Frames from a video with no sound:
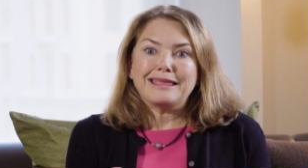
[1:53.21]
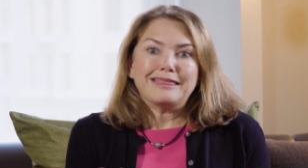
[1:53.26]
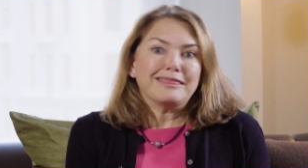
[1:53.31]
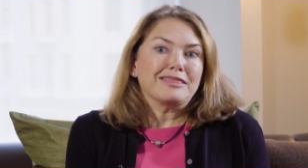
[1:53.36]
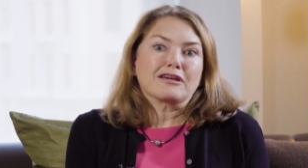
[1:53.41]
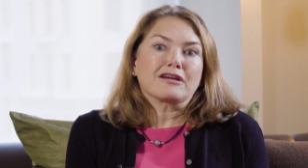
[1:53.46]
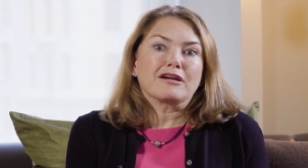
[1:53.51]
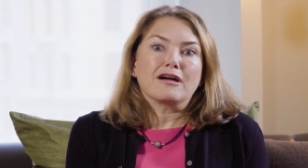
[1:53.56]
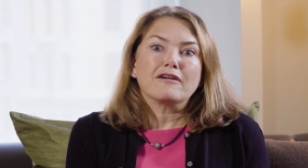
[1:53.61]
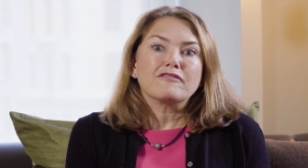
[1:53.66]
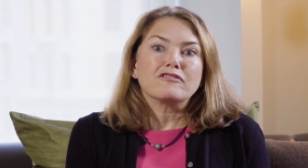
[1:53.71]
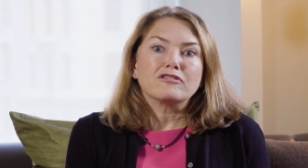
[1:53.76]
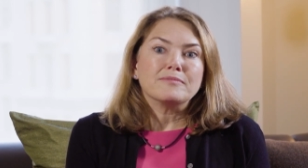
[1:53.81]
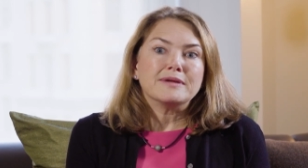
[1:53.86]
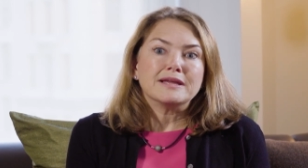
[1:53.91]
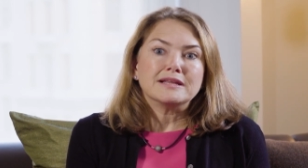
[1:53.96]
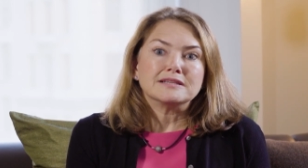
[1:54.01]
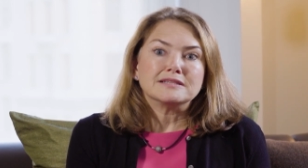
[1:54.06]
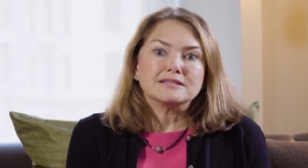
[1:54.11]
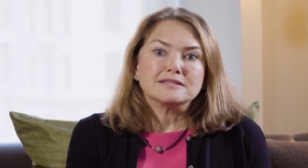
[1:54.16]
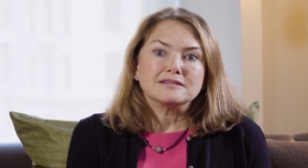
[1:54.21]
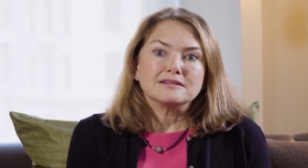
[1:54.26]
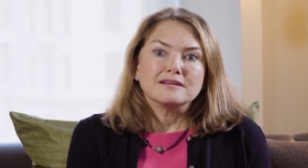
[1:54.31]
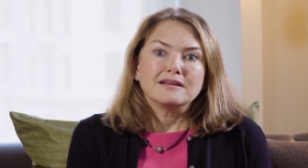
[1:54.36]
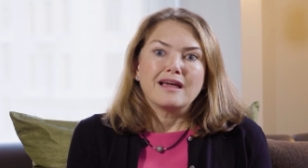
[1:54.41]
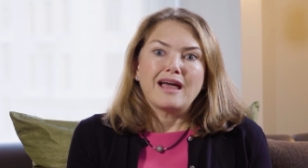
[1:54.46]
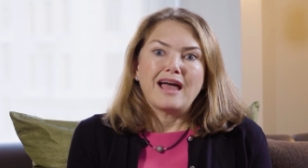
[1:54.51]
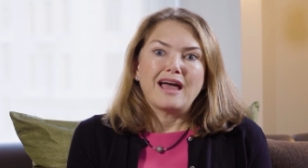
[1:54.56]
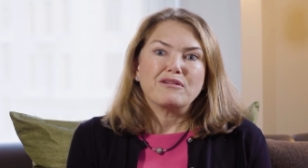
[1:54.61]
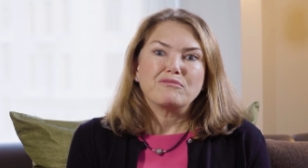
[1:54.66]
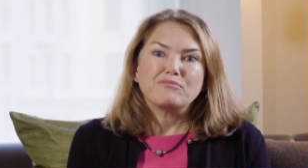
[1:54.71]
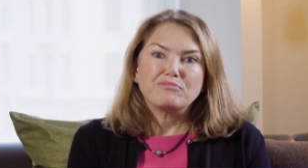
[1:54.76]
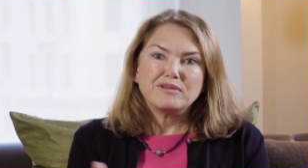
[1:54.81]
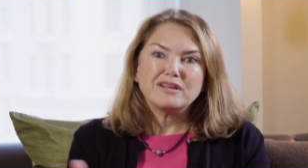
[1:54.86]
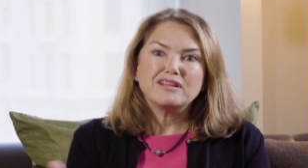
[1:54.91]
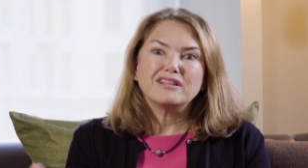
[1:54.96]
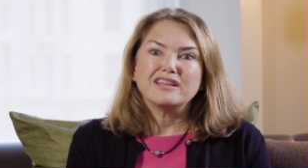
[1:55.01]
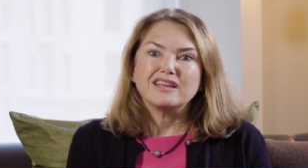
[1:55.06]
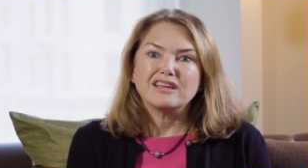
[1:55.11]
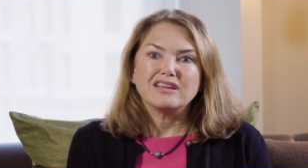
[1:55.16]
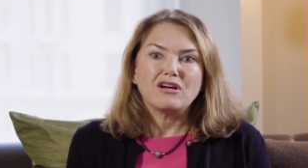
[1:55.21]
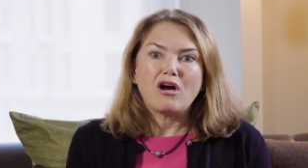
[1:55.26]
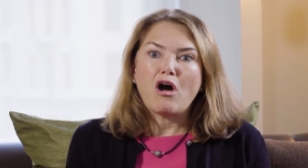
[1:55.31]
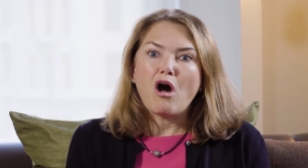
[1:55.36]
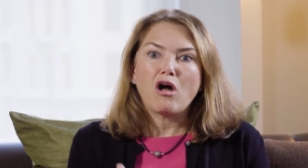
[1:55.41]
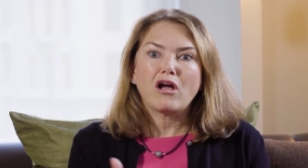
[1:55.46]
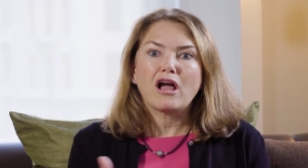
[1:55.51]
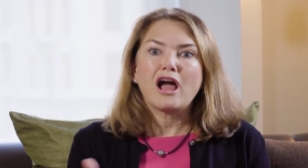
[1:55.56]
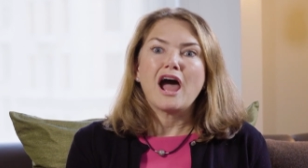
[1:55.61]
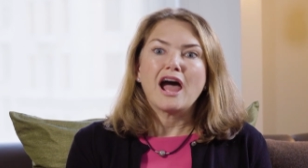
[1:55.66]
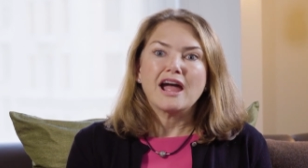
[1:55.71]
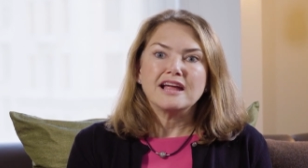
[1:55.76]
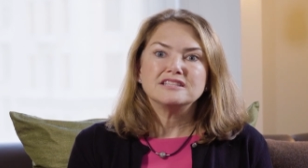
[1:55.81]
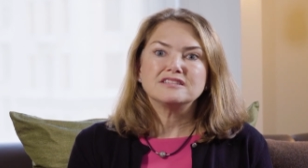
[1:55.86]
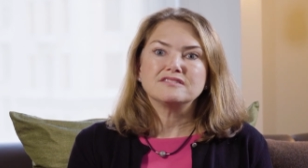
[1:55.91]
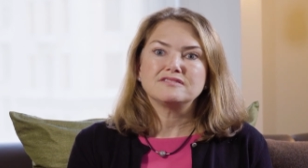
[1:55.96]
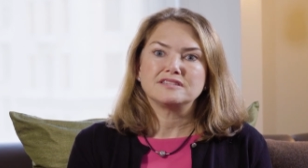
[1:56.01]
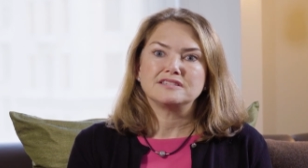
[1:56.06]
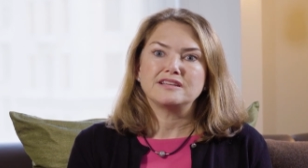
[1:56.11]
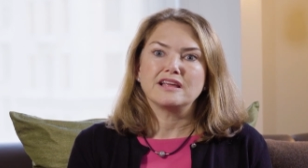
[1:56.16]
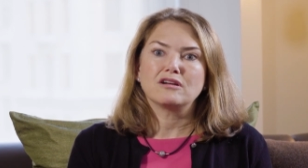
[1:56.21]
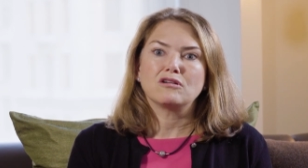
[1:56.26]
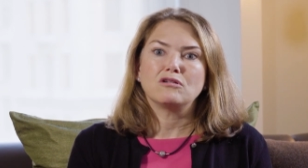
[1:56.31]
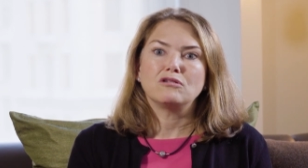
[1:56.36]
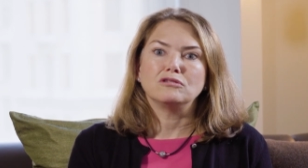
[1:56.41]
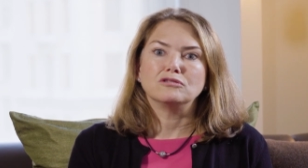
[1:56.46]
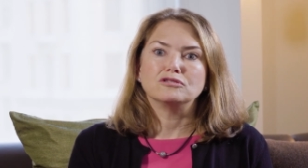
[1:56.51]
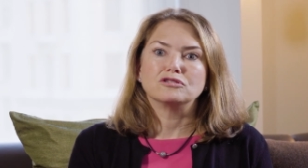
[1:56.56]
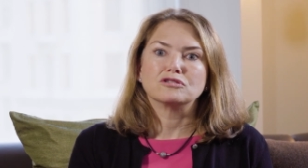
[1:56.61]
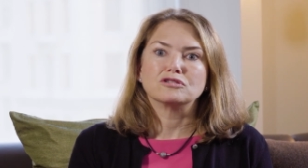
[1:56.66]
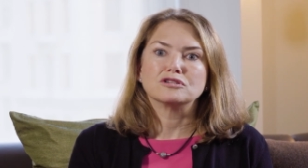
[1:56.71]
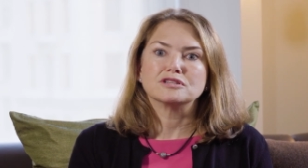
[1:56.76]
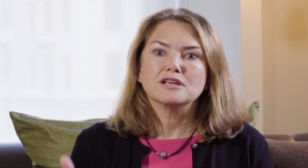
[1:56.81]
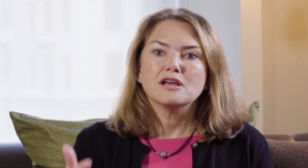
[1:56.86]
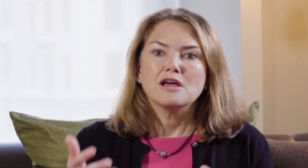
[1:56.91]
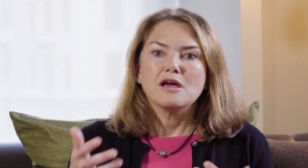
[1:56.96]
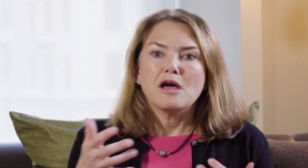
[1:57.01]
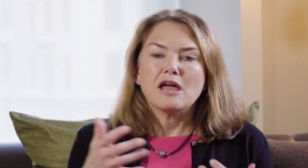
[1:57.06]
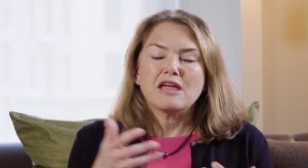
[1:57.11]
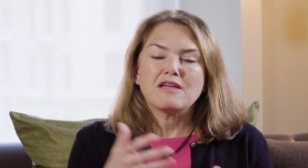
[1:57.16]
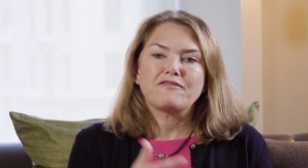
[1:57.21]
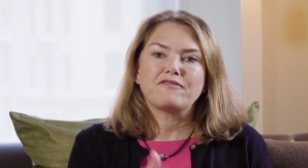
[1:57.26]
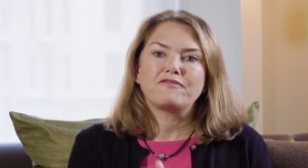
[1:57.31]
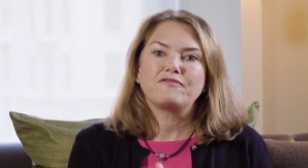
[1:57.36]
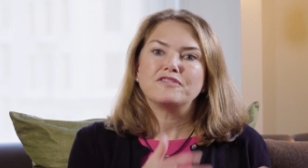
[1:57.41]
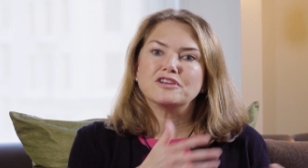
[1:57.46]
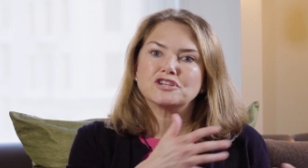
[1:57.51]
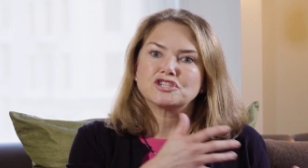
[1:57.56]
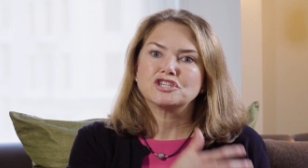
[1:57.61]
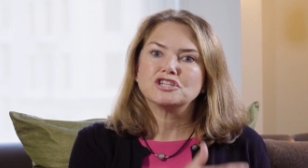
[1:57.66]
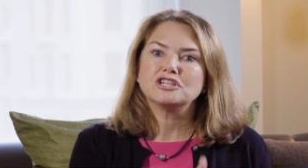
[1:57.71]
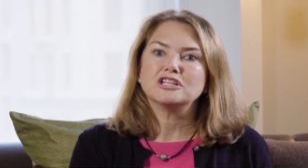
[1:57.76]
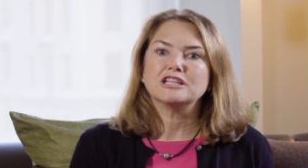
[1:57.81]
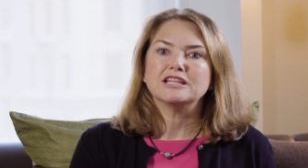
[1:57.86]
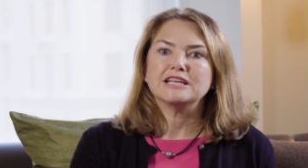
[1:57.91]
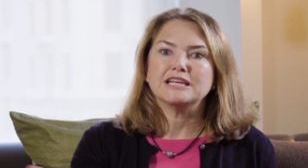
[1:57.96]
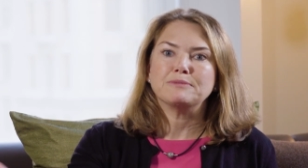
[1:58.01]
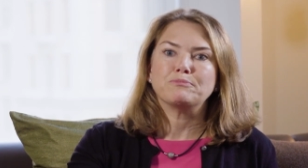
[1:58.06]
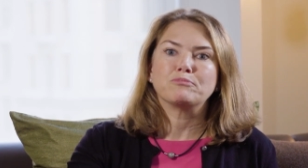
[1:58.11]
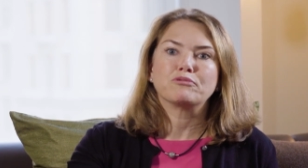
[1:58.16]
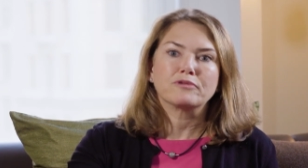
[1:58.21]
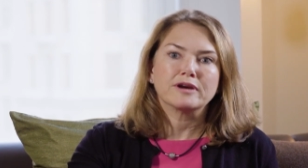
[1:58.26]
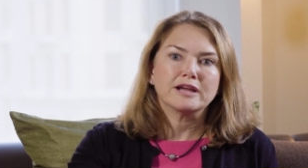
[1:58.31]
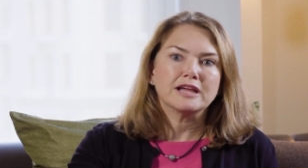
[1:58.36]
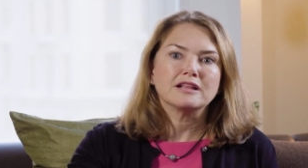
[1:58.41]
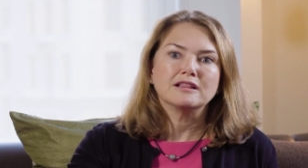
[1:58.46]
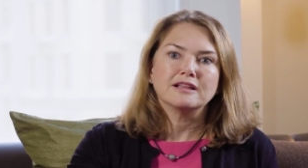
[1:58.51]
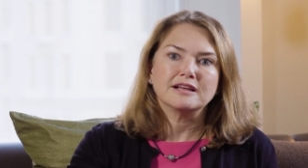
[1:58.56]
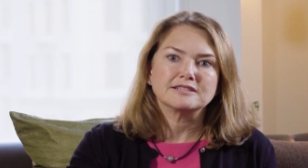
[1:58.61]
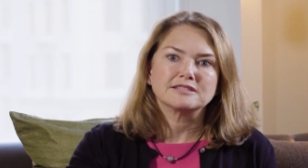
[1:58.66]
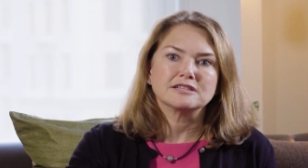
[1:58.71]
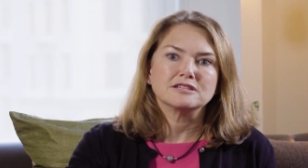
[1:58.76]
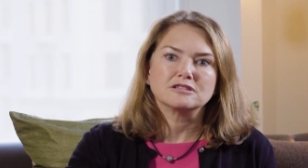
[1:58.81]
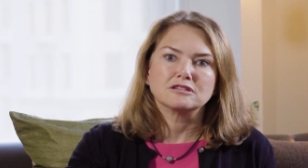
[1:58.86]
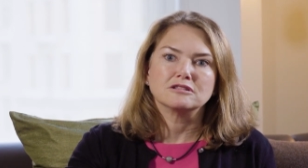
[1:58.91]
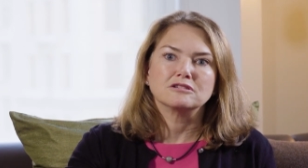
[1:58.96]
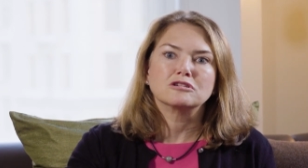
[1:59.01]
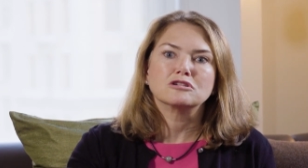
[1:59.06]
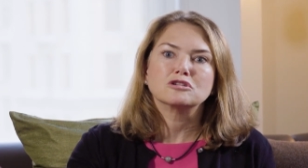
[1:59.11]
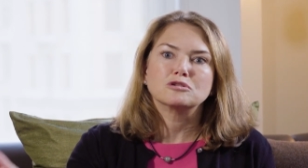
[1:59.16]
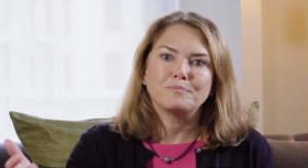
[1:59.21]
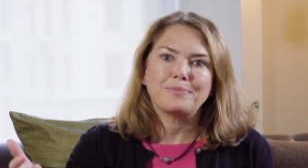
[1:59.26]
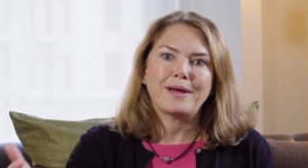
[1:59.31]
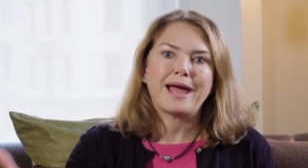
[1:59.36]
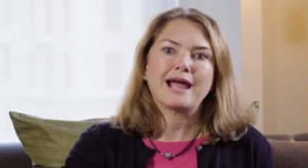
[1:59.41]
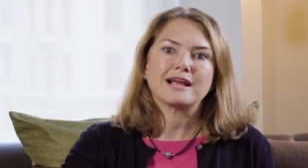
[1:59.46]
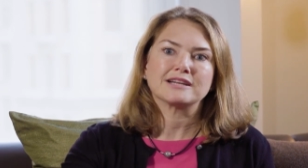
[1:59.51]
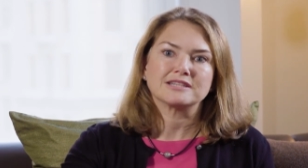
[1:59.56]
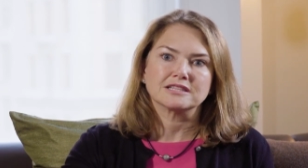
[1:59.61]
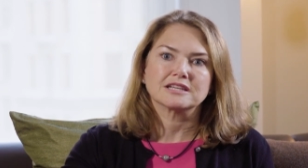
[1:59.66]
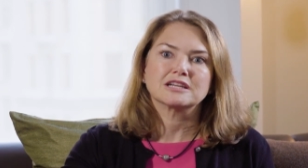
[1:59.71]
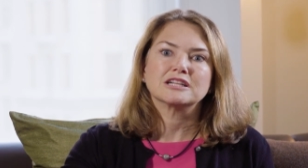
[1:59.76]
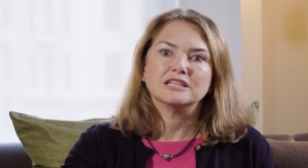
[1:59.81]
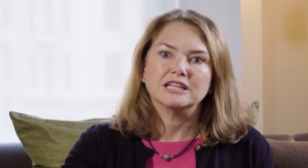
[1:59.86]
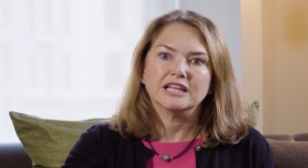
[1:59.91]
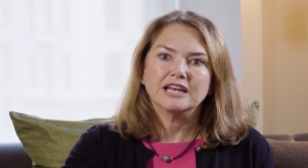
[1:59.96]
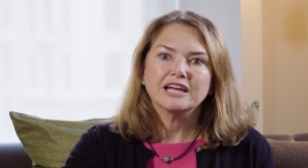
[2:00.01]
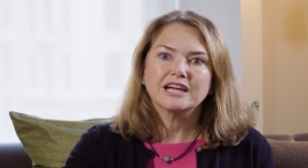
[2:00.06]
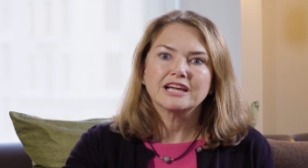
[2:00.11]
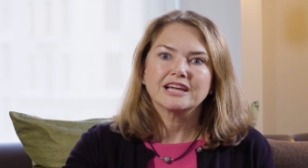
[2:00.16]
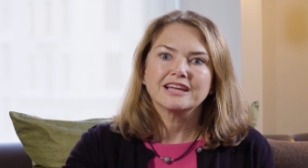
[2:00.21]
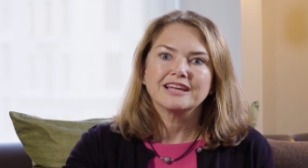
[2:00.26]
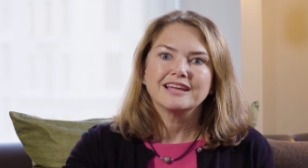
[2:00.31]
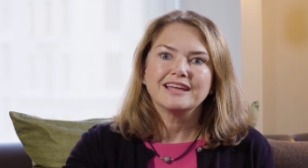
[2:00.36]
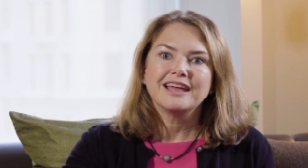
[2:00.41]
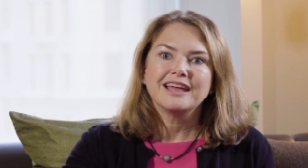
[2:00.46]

the government, and really all kinds of stakeholders efficiently bring lessons learned back to the clinic